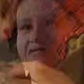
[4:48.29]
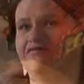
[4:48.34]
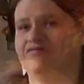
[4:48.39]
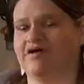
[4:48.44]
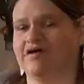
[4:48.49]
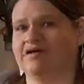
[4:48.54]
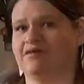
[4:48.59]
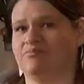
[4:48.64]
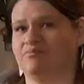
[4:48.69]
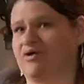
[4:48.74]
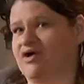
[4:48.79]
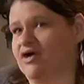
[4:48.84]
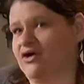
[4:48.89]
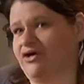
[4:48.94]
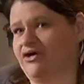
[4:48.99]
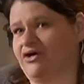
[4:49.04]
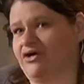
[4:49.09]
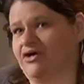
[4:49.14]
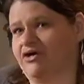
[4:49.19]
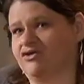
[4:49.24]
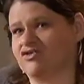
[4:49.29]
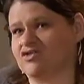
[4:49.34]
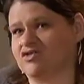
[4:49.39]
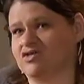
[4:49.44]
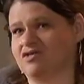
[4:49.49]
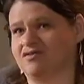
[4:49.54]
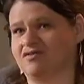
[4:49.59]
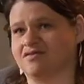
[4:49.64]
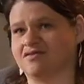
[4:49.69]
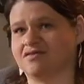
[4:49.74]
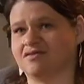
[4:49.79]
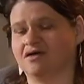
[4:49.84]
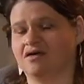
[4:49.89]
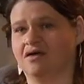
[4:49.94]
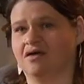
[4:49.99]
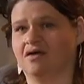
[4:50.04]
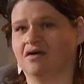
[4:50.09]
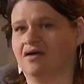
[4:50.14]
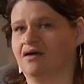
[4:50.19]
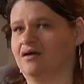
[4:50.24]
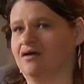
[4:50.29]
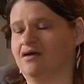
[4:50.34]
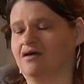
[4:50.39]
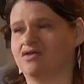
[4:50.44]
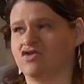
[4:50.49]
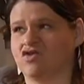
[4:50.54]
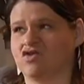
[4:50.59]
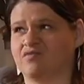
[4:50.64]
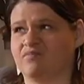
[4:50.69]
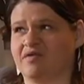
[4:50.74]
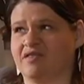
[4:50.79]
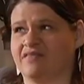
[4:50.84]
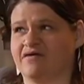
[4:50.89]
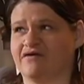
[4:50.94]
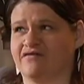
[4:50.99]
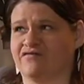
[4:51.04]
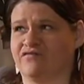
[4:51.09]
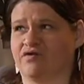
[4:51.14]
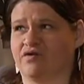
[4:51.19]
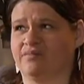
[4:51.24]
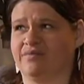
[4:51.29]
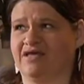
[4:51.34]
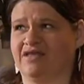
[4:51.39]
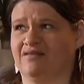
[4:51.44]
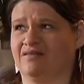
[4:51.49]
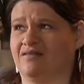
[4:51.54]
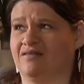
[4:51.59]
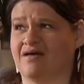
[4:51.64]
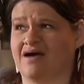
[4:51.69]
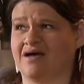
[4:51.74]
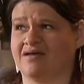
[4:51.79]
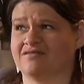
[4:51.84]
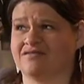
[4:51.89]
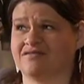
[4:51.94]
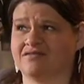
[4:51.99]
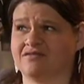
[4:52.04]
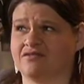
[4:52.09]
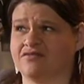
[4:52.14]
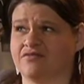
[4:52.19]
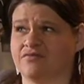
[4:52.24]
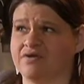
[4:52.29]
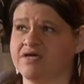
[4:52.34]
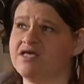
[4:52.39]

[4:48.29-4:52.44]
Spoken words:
friend and partner. She's been there for me the last 3